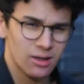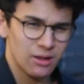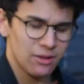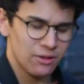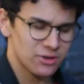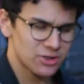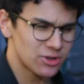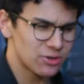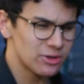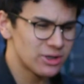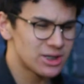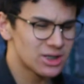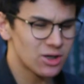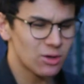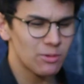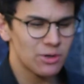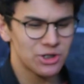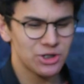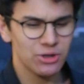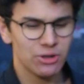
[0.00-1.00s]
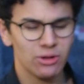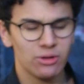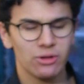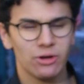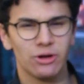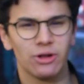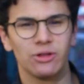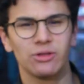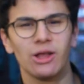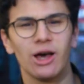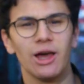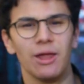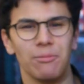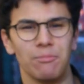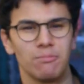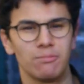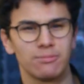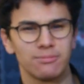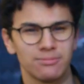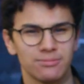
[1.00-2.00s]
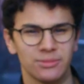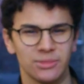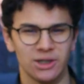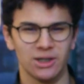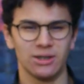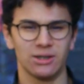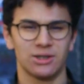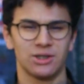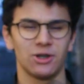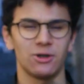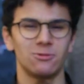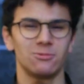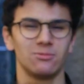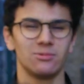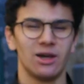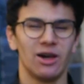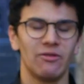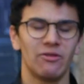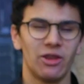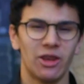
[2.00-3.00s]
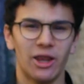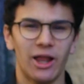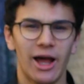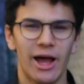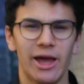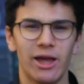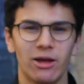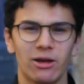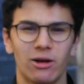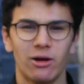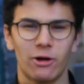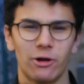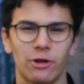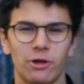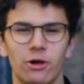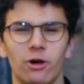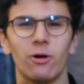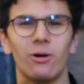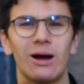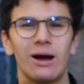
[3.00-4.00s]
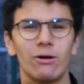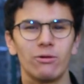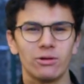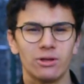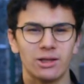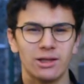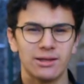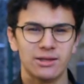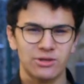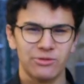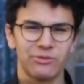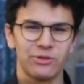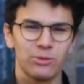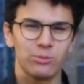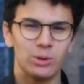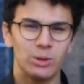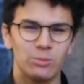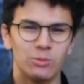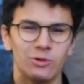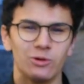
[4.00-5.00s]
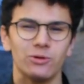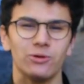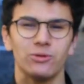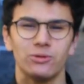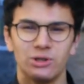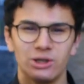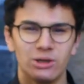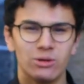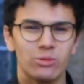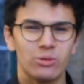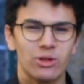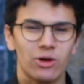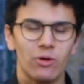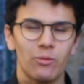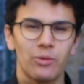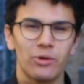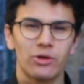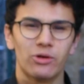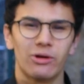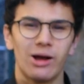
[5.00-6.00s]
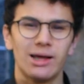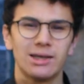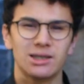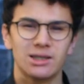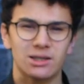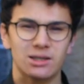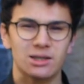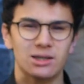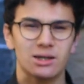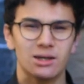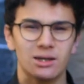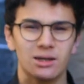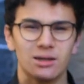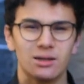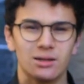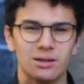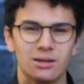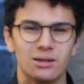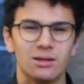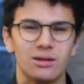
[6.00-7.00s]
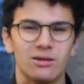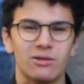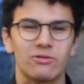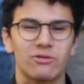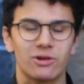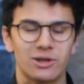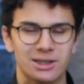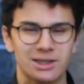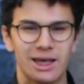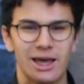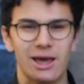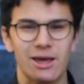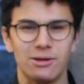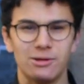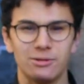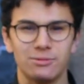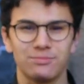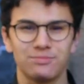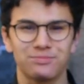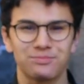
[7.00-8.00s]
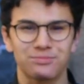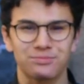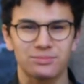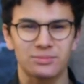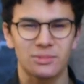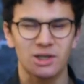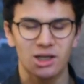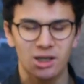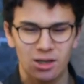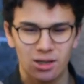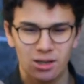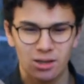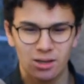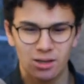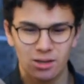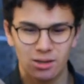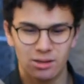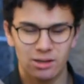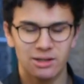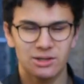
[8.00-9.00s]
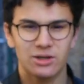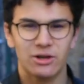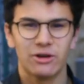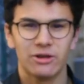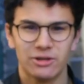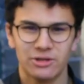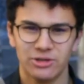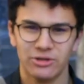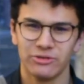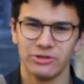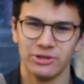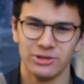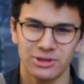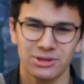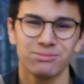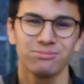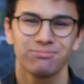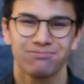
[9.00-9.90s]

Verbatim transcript: There's only so much you can learn online. So, Evan and I are going to go out and interview people who deal with the opioid crisis firsthand. These are our interviews.